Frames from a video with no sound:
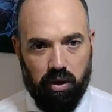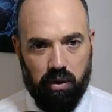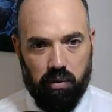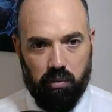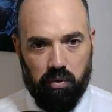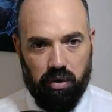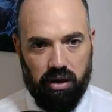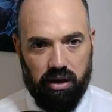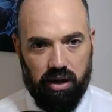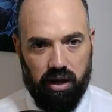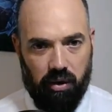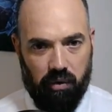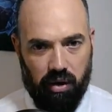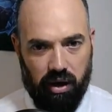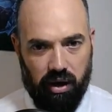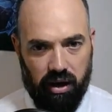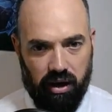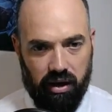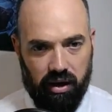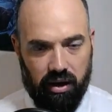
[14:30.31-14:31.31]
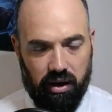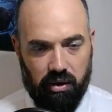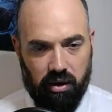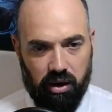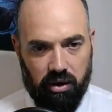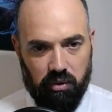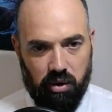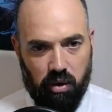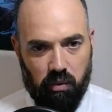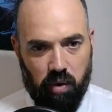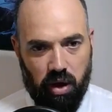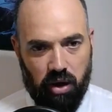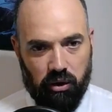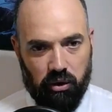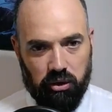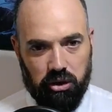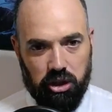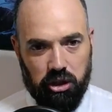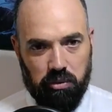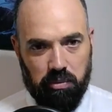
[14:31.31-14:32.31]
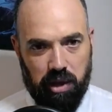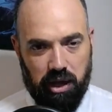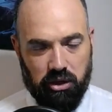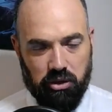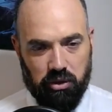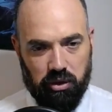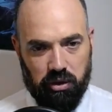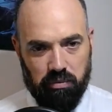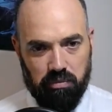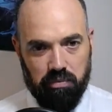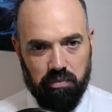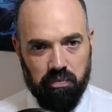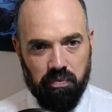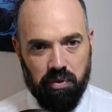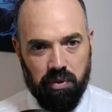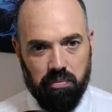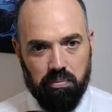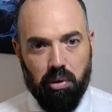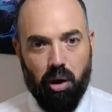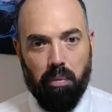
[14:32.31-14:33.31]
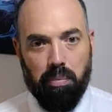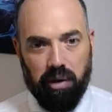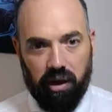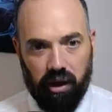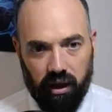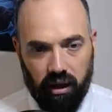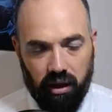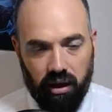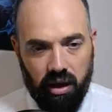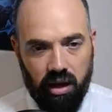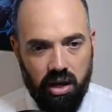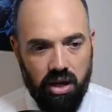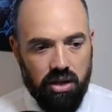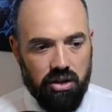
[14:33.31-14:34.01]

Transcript: with a 1 or 2 bedroom property.